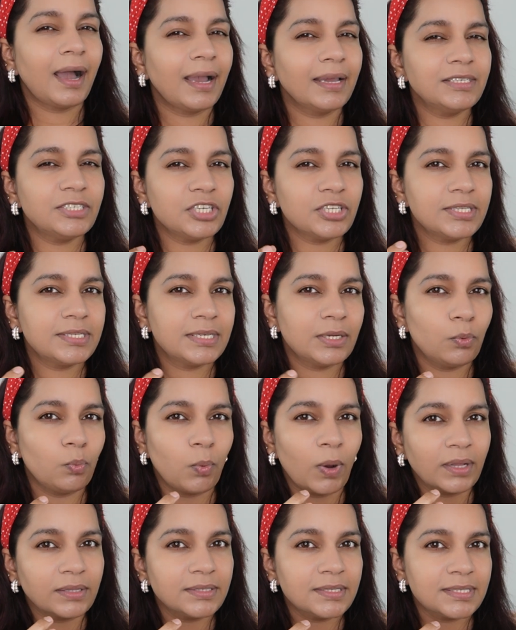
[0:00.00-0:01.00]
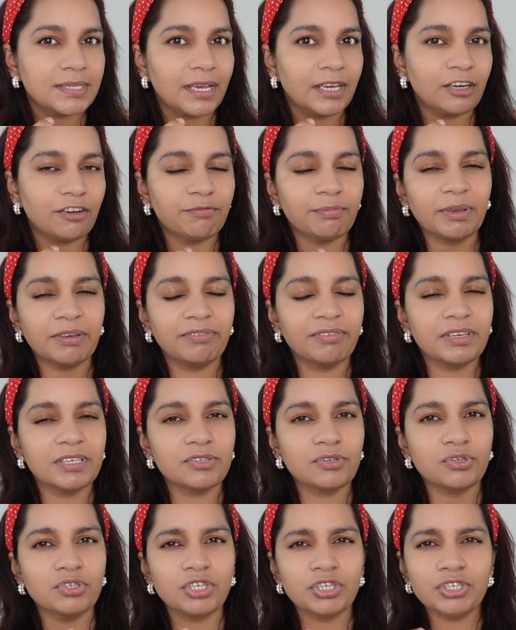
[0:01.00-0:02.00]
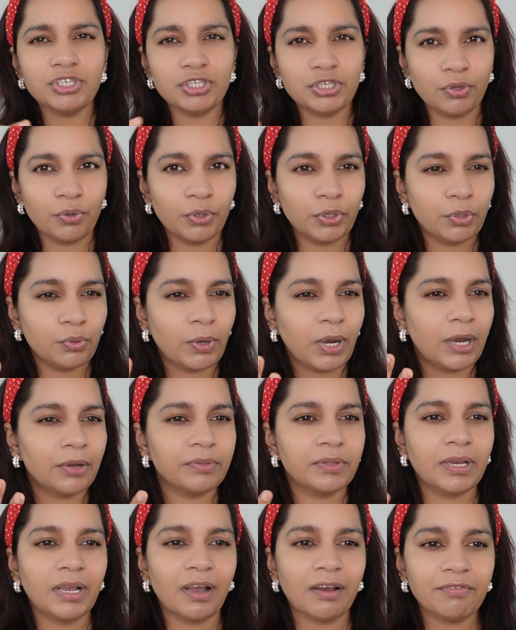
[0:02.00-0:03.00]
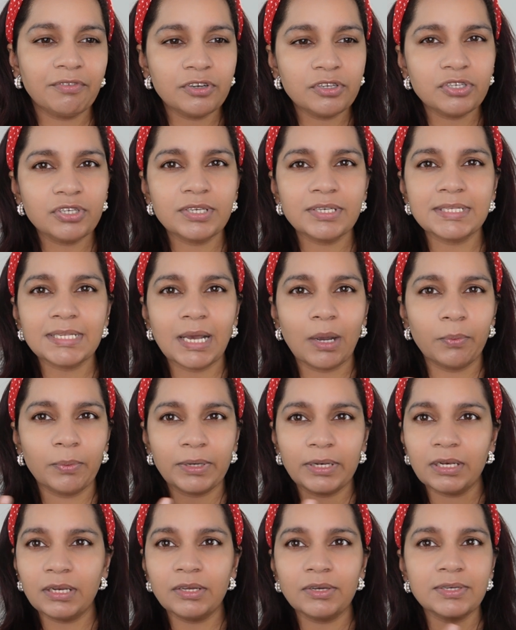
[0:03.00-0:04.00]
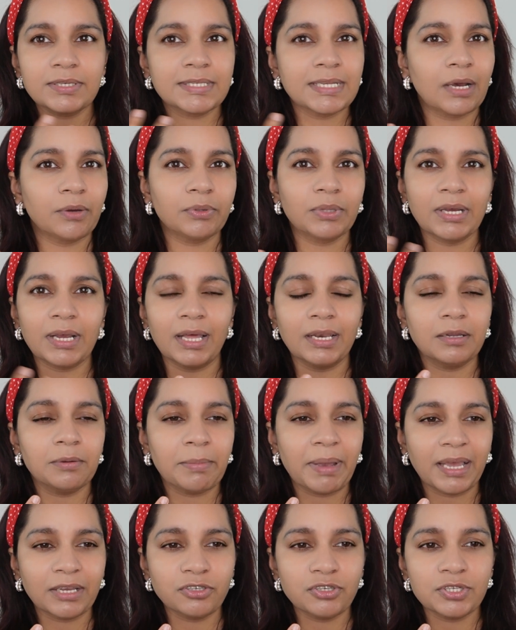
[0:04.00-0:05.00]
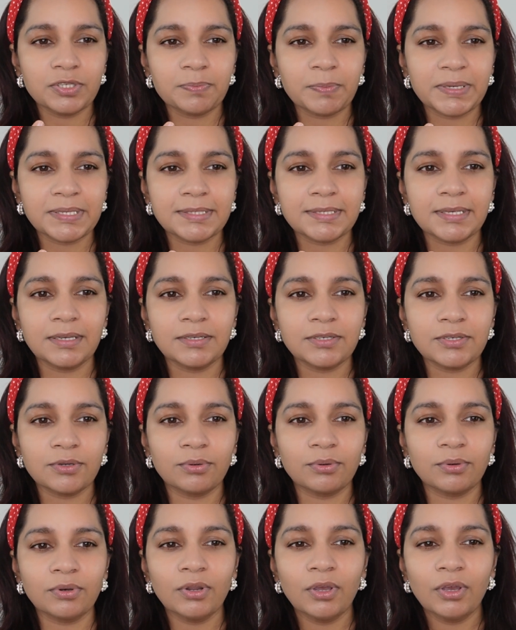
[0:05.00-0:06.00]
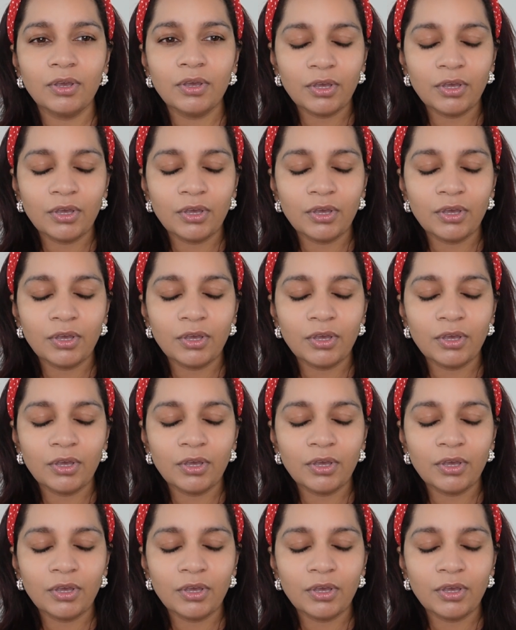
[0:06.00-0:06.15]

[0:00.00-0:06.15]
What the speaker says: I just did one side of my face to just show you how the coverage is, how it looks, how the color matches my skin tone.